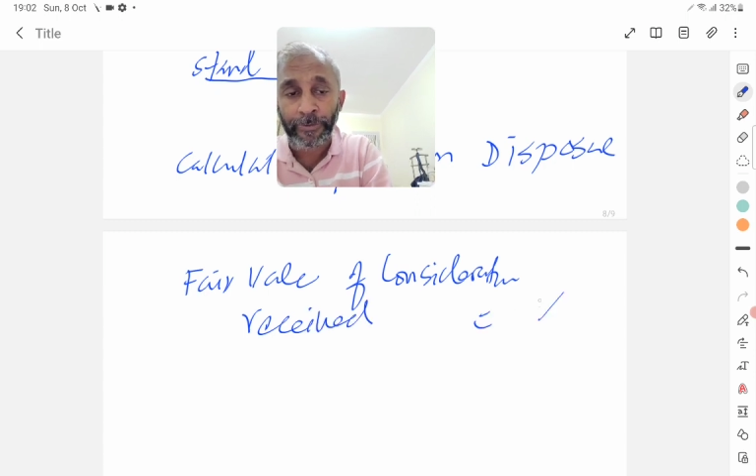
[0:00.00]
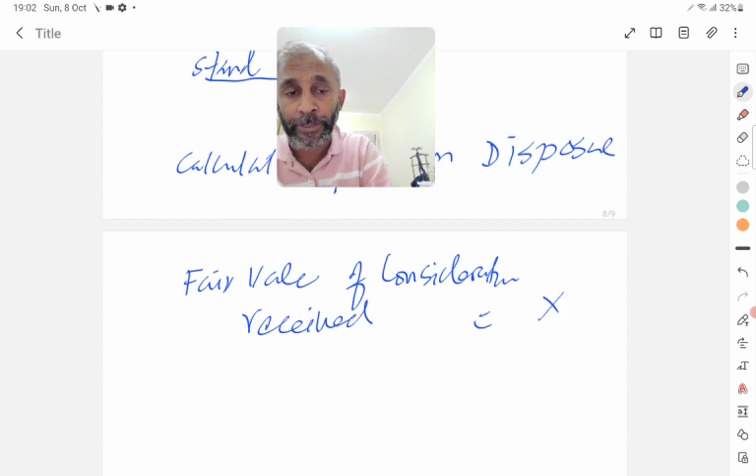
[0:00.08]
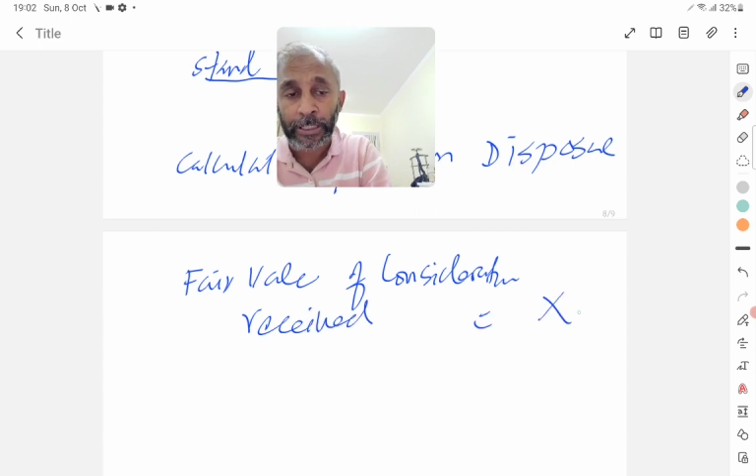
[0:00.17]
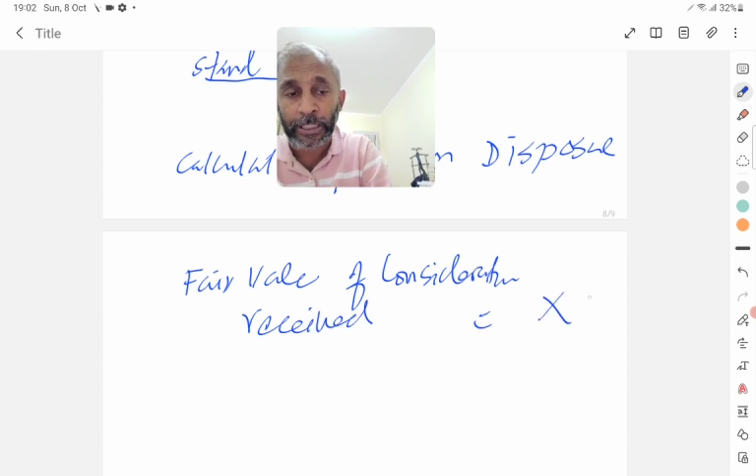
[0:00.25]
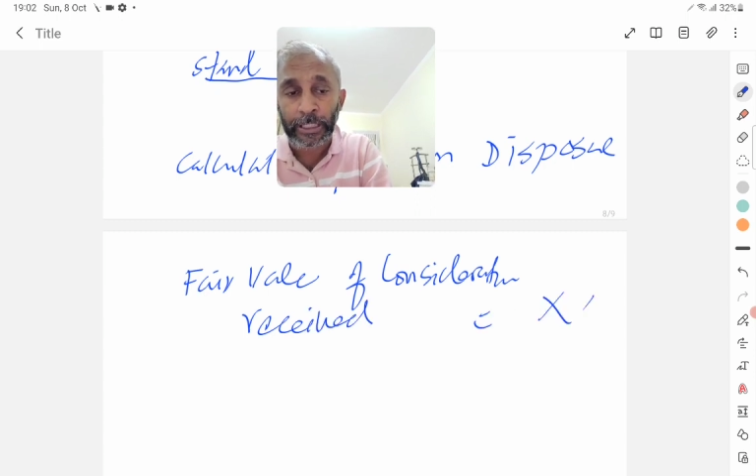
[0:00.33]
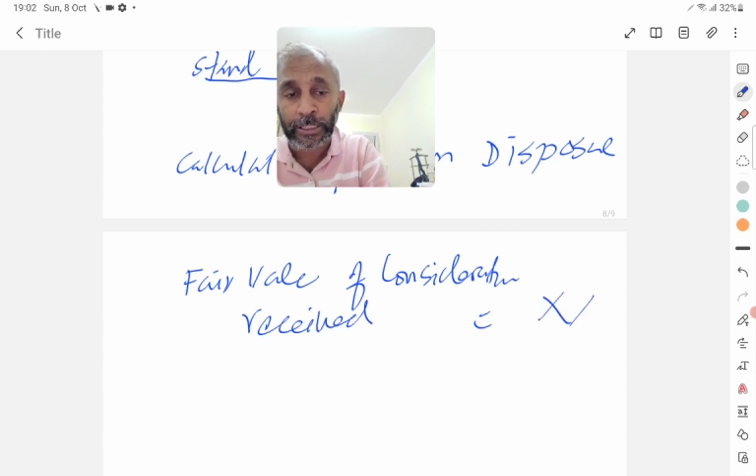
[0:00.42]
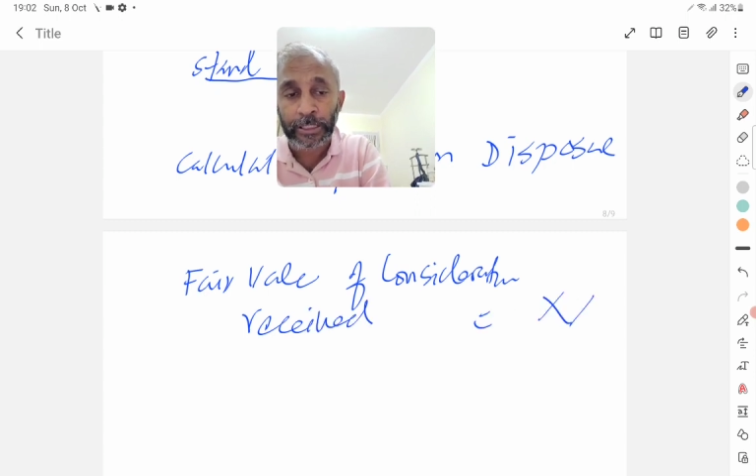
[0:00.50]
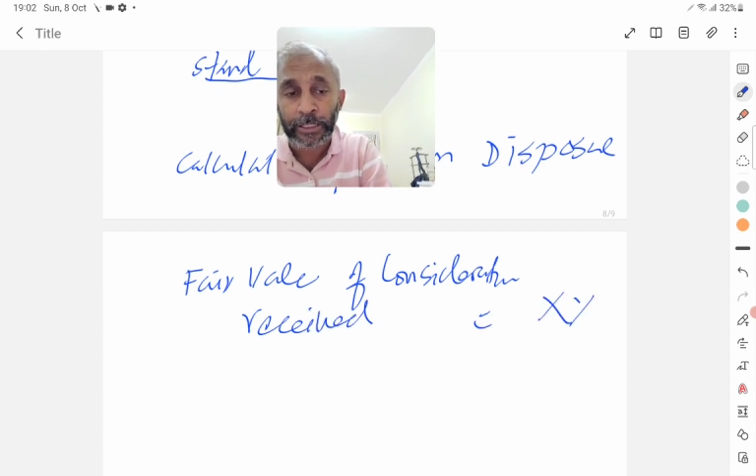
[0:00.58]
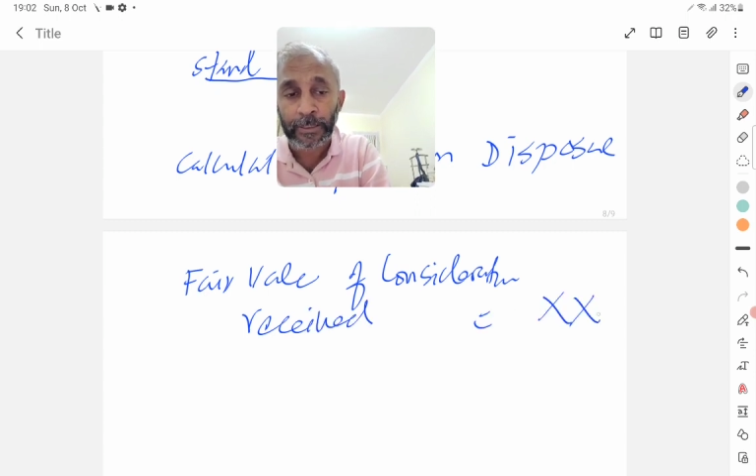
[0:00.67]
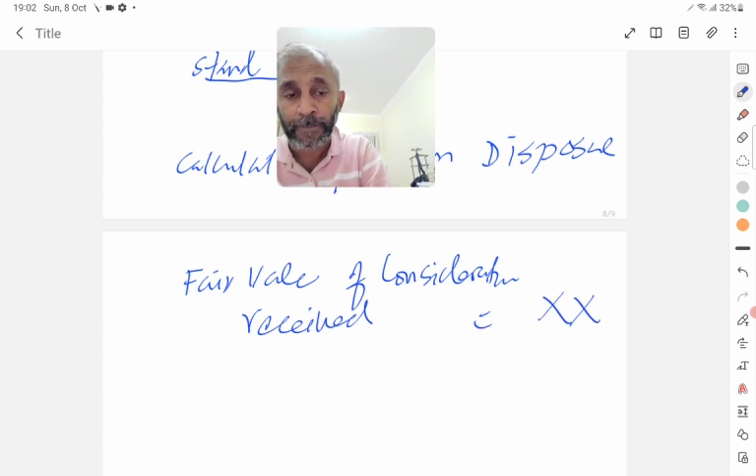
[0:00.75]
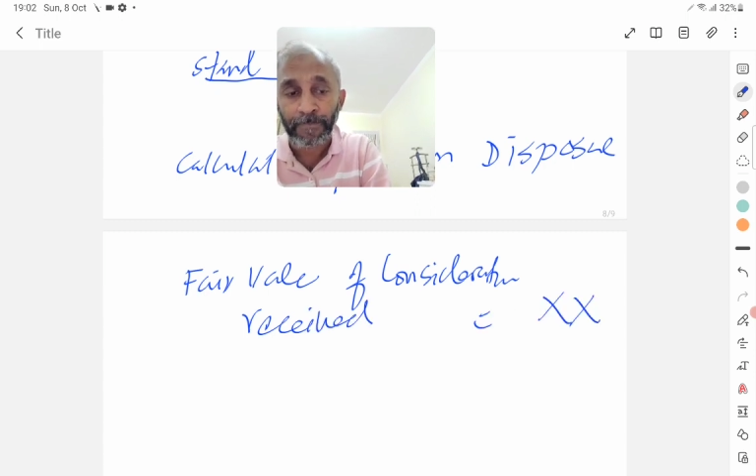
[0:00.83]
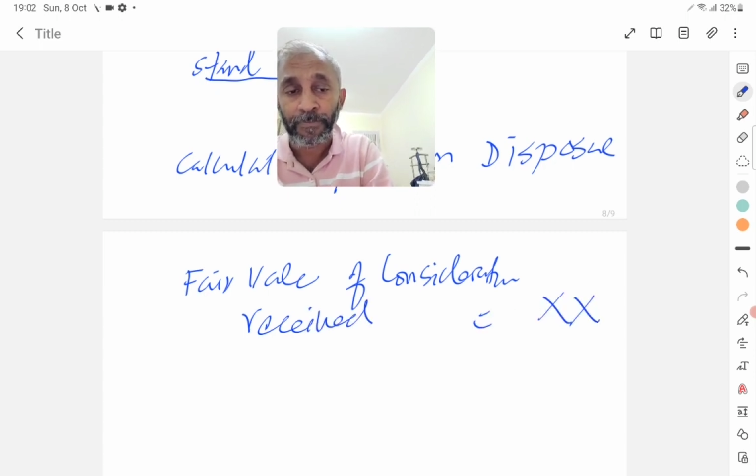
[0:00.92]
which is
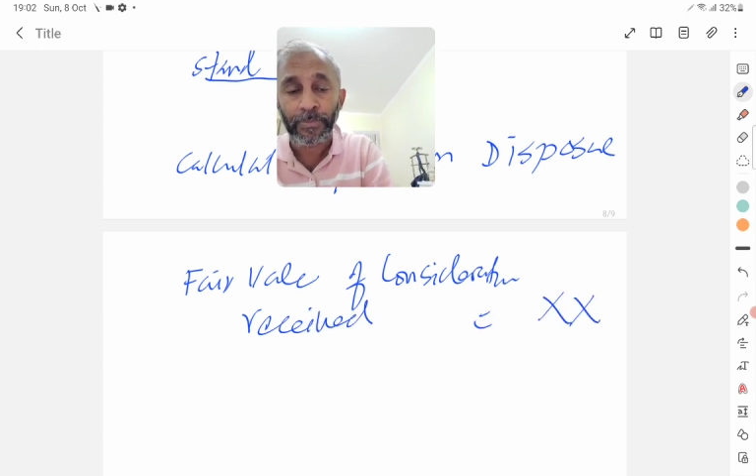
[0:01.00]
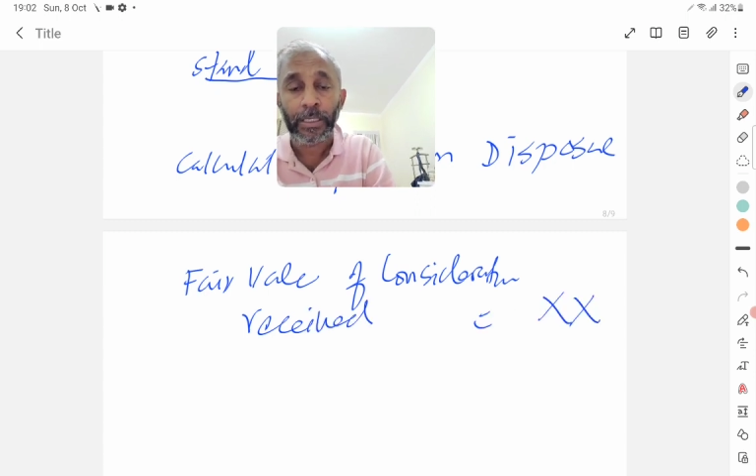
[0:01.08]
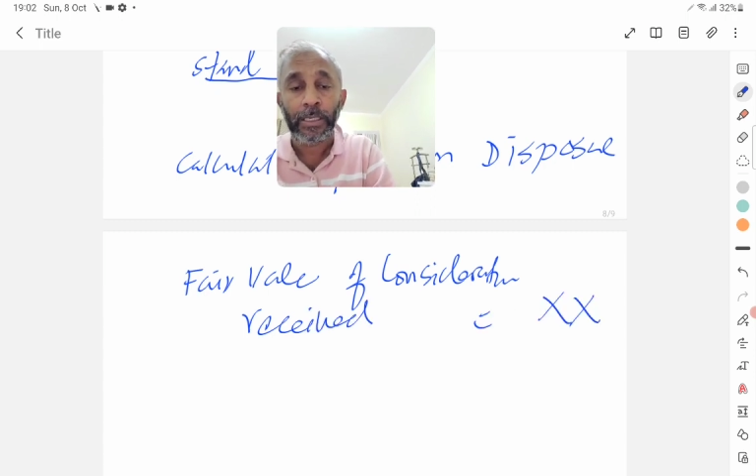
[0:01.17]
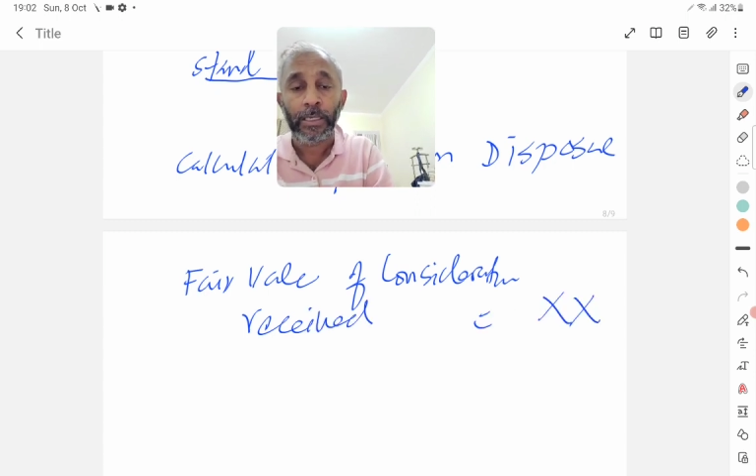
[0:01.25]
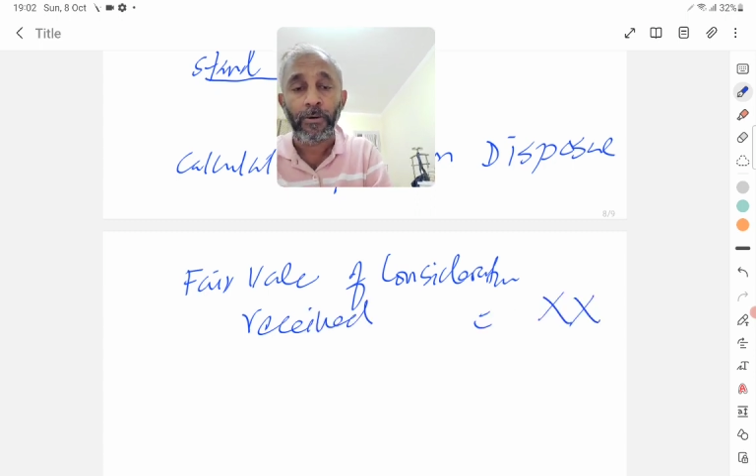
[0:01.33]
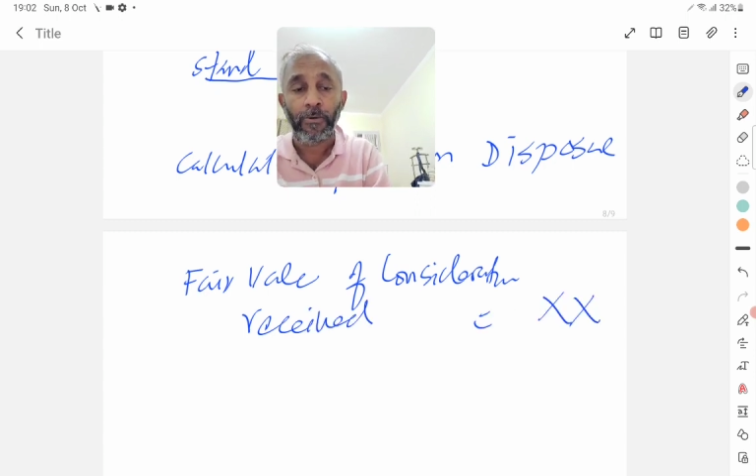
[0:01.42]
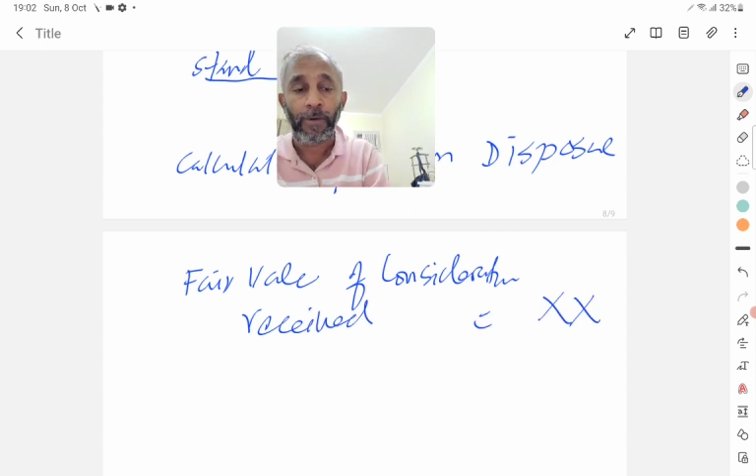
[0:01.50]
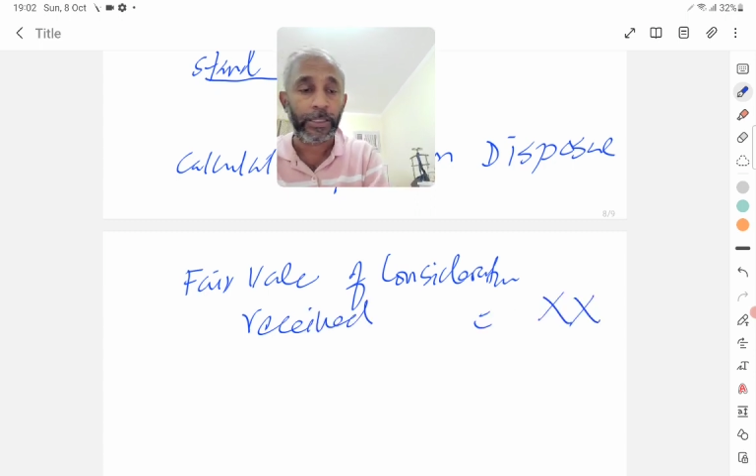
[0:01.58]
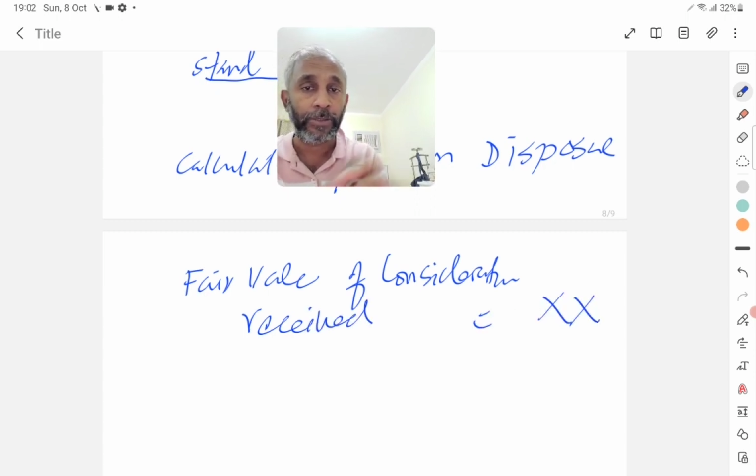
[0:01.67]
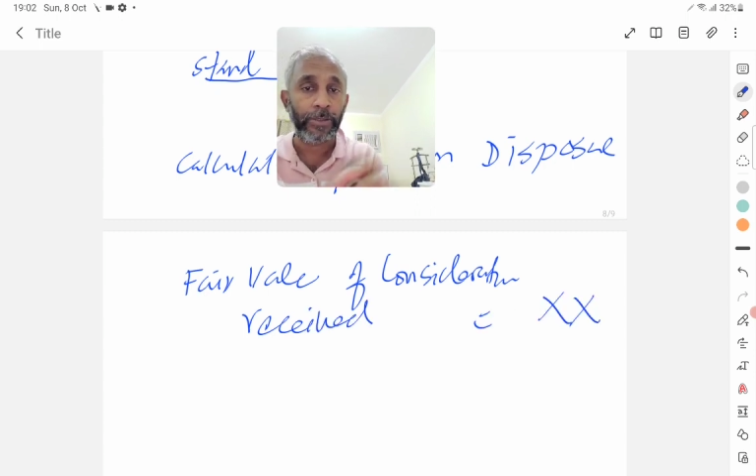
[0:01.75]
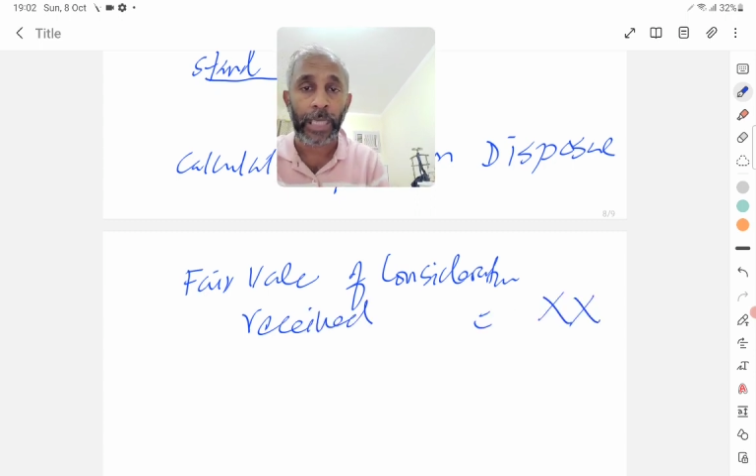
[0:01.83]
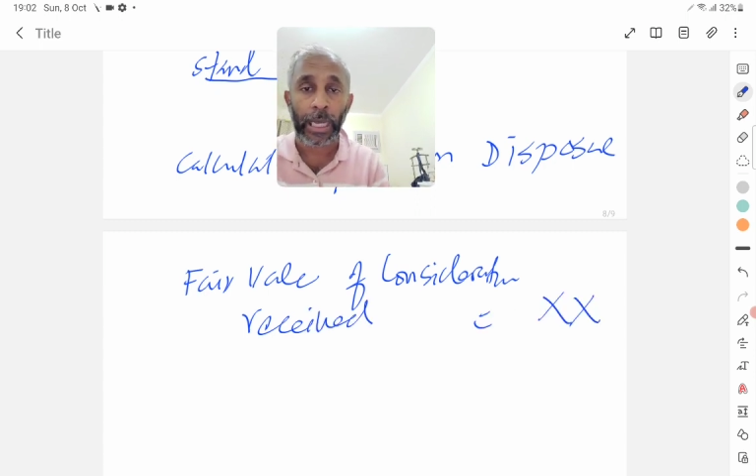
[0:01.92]
whatever the